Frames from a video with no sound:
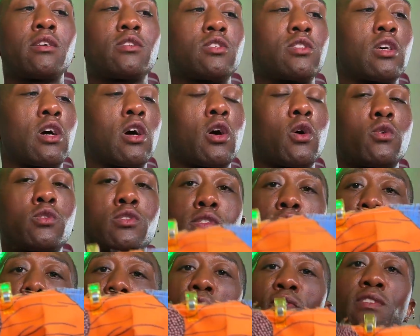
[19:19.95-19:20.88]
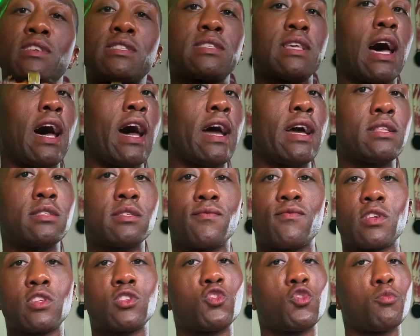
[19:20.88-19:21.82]
So sewing the sides
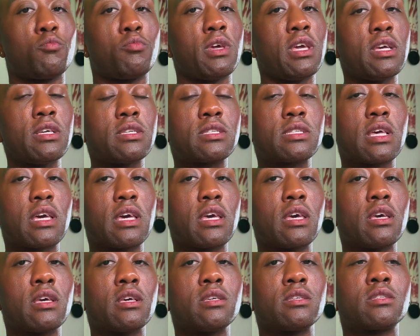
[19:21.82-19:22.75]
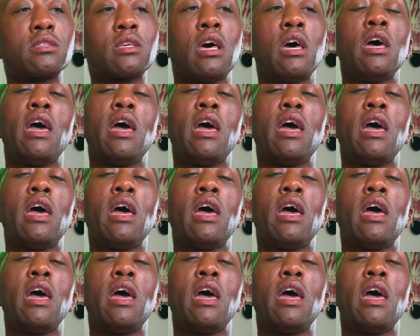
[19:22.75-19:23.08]
of the two pieces,